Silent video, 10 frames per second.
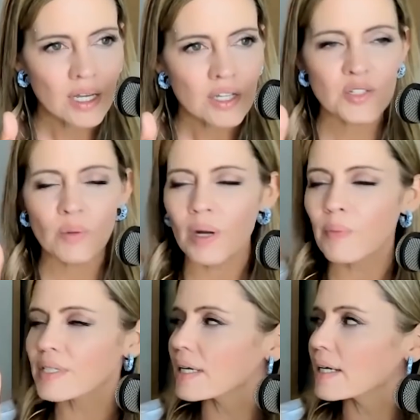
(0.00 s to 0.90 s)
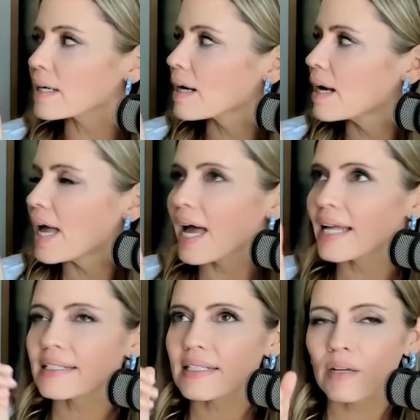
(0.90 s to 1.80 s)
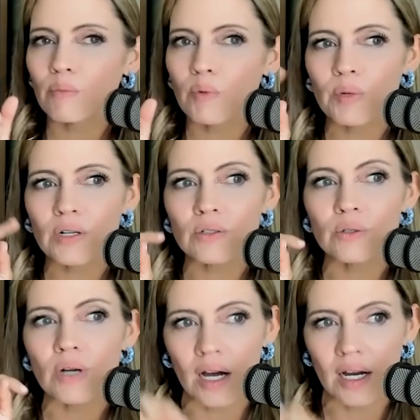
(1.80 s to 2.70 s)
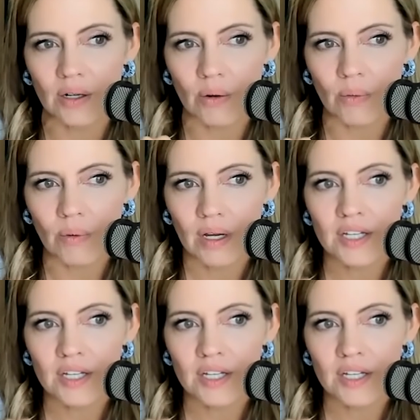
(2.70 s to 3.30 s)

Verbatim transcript: So I was like, at, and when we were in Lugano,